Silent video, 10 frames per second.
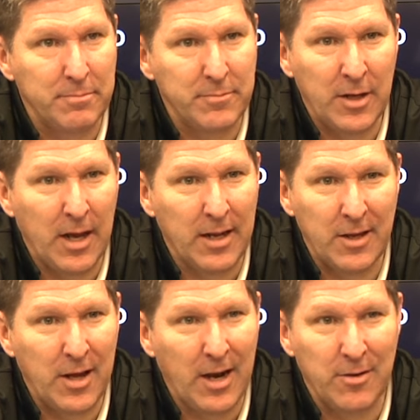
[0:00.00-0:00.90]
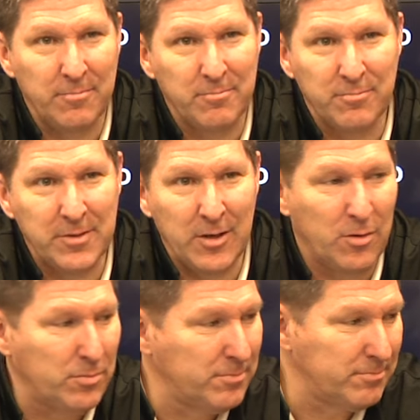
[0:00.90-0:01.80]
You got to, you
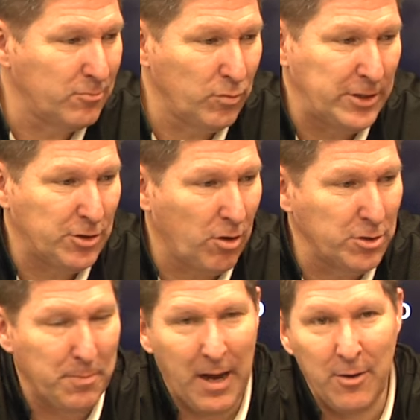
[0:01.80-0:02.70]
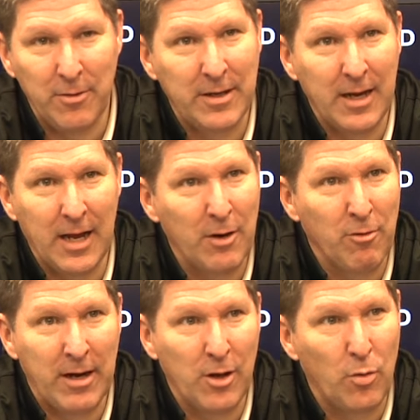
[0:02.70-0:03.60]
know, recharge your battery and you got to get
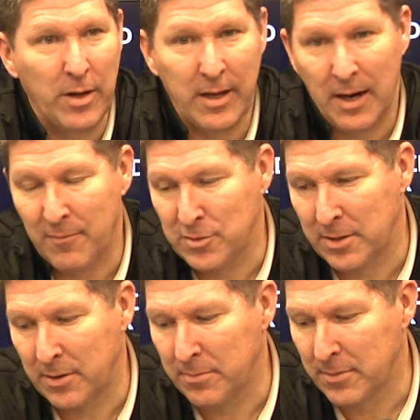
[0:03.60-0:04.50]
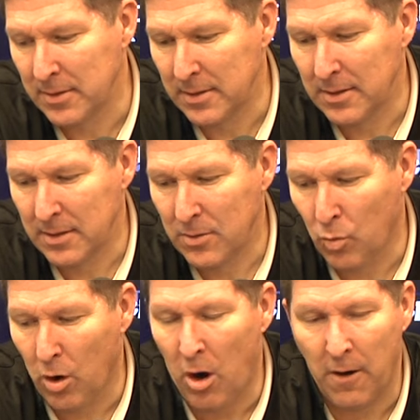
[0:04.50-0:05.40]
ready to go again. Obviously,
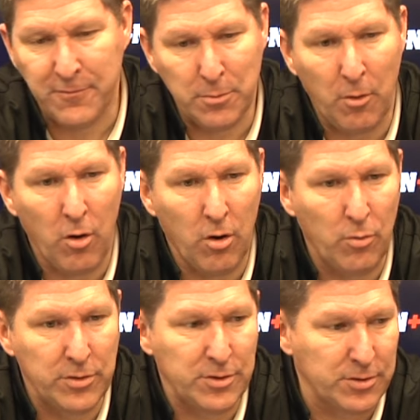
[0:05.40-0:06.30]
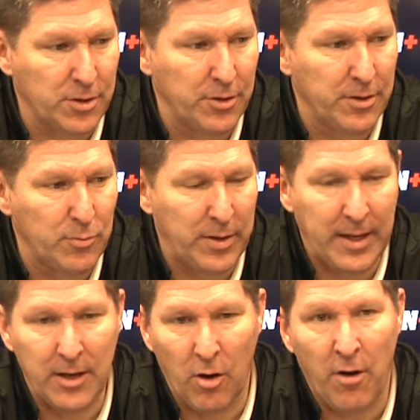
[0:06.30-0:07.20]
we're off tomorrow, which is good. We
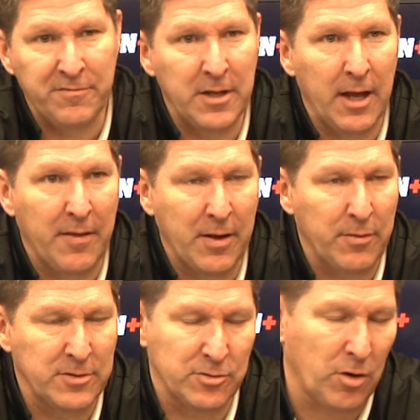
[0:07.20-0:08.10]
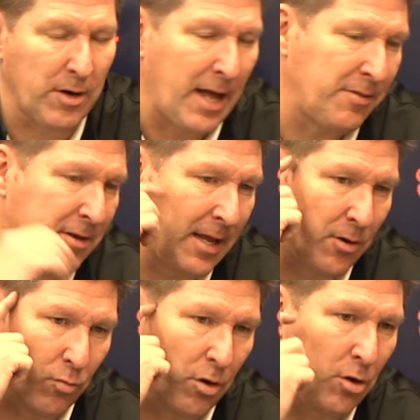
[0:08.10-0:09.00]
need an off day. I think this is our 9th day in a
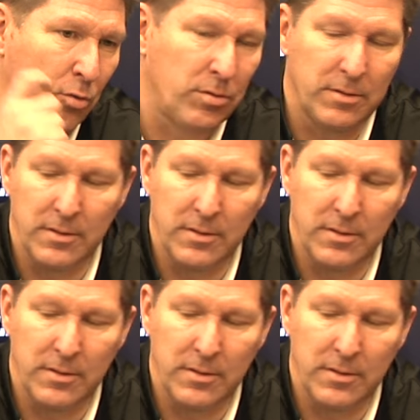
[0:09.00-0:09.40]
row.